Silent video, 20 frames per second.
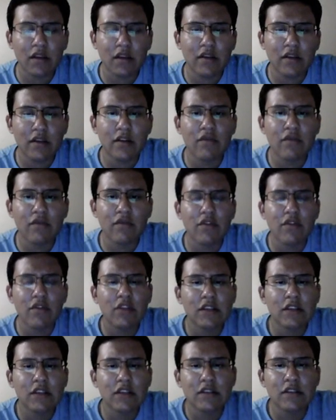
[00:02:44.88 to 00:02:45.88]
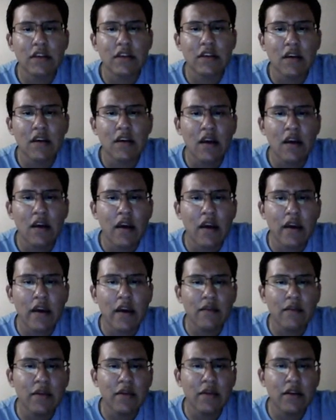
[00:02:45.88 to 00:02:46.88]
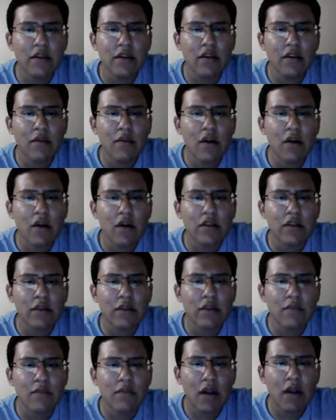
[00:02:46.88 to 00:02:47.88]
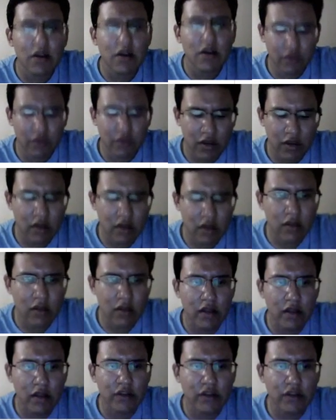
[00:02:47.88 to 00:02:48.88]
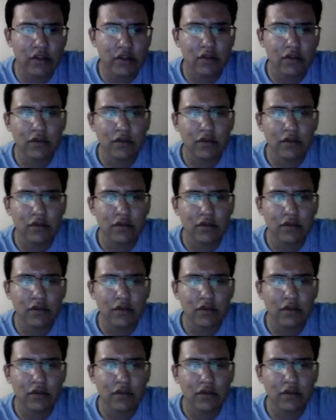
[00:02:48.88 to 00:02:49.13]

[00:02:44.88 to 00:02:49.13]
Here we're gonna see a video about the paranoid lesion.